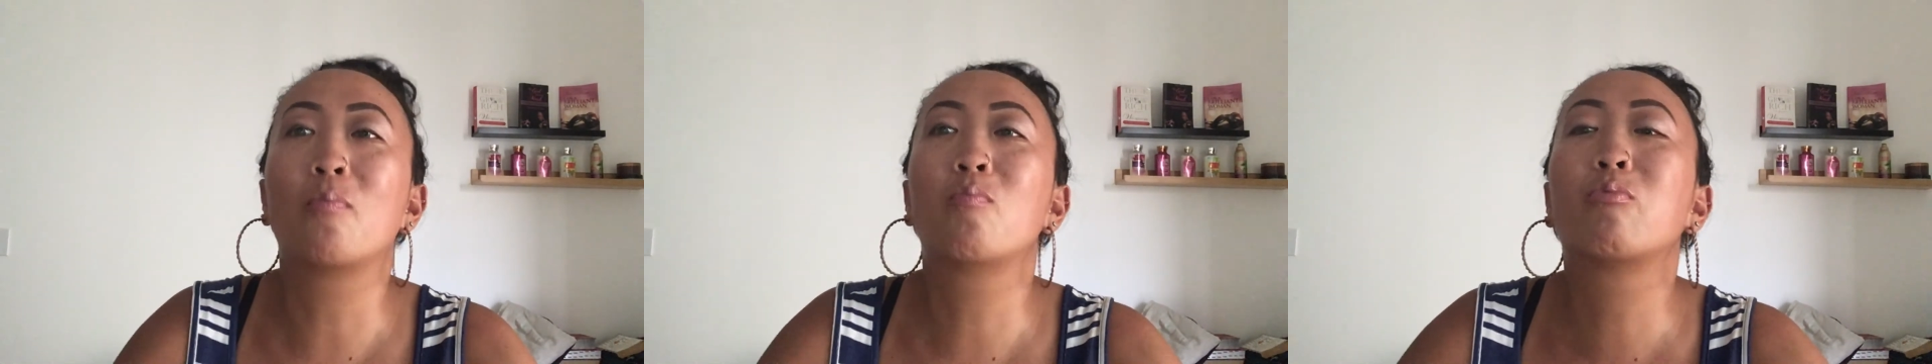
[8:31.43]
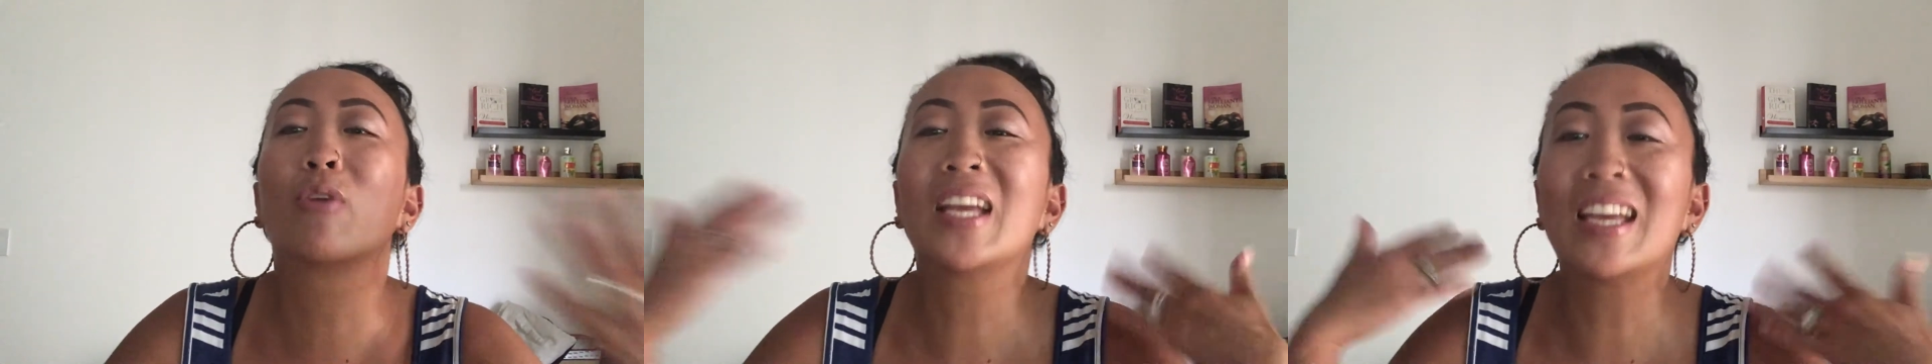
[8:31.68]

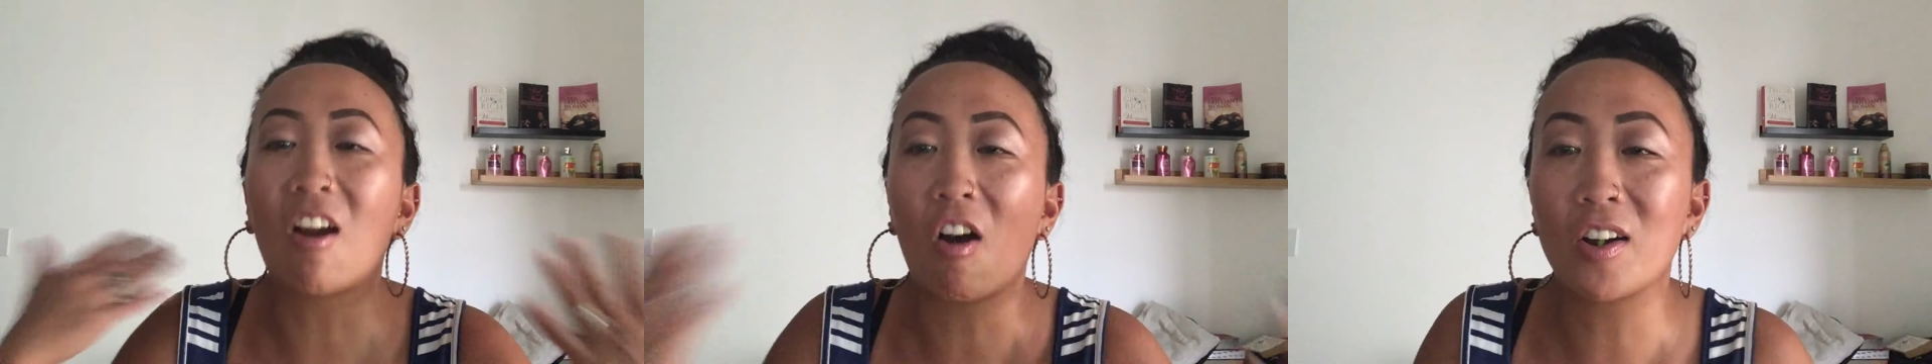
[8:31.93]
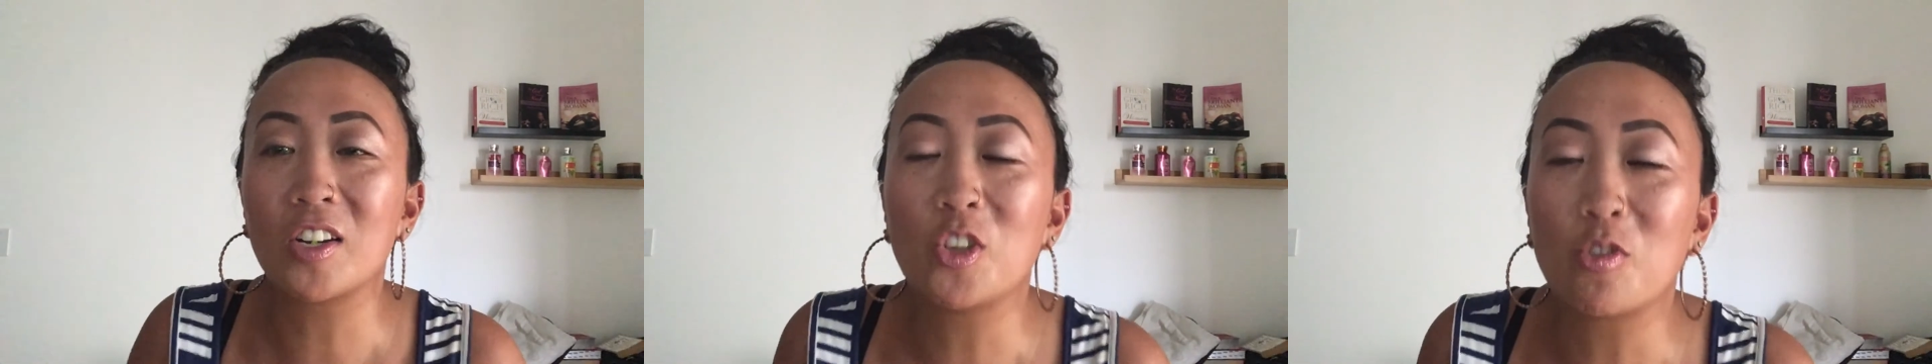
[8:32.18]
bring it
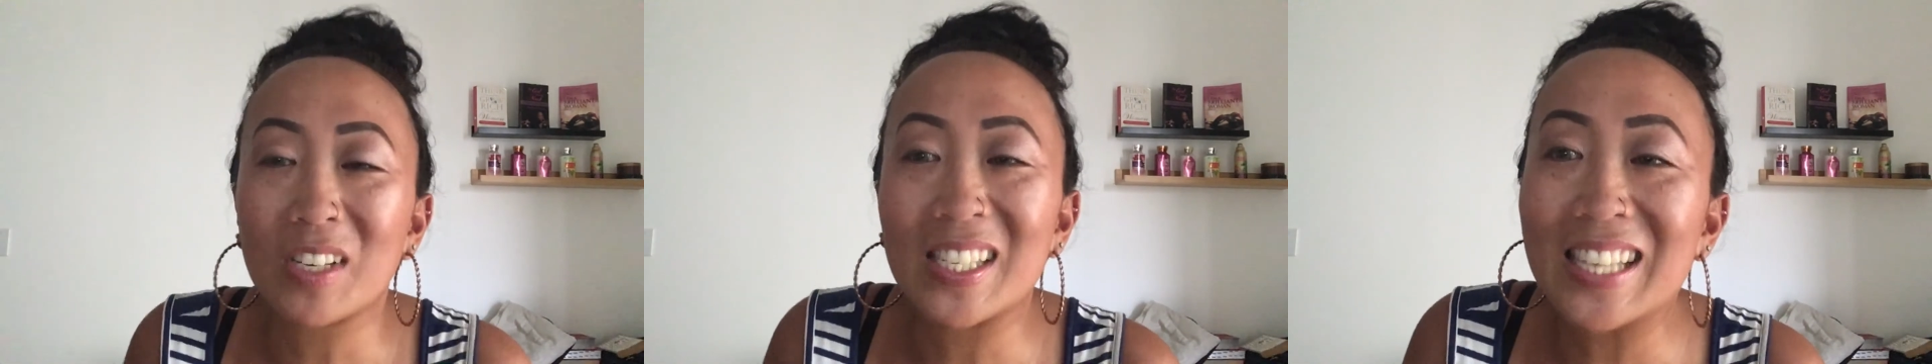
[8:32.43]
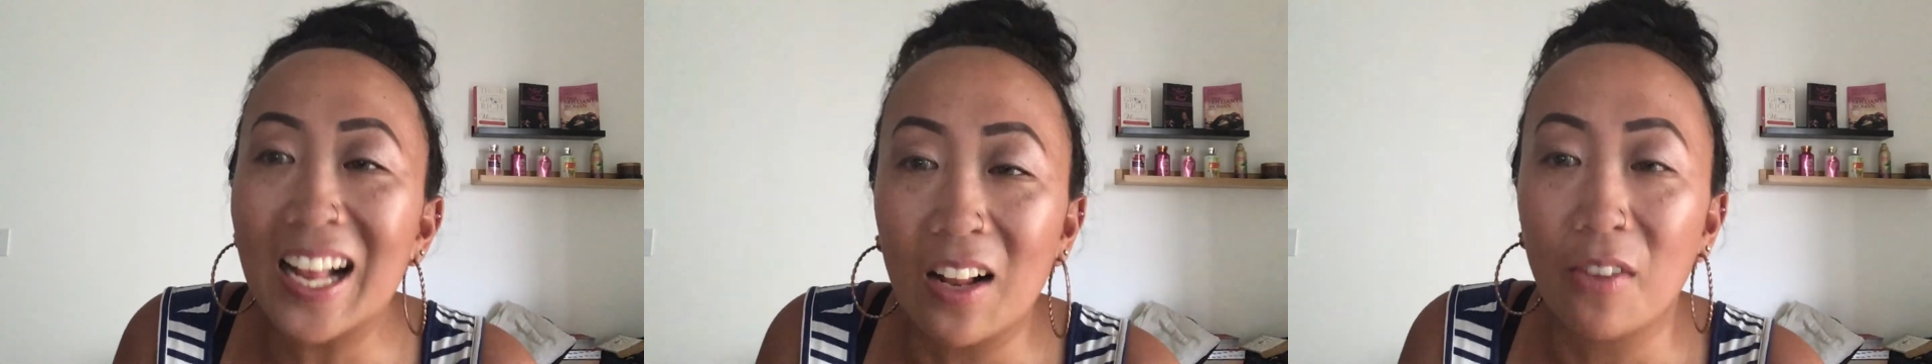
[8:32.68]
onto
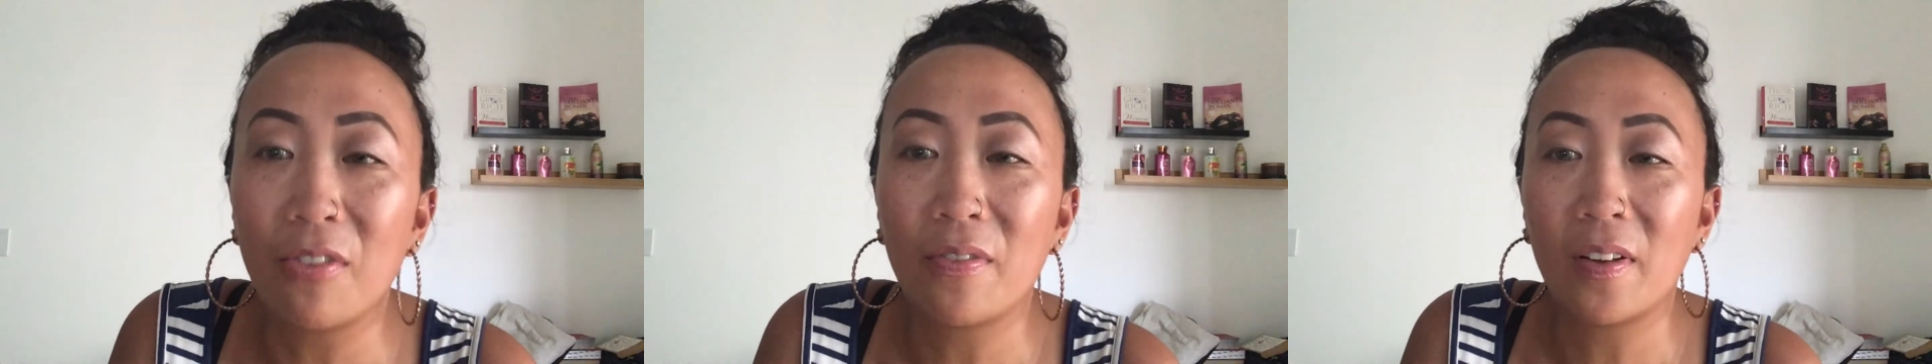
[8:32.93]
yourself,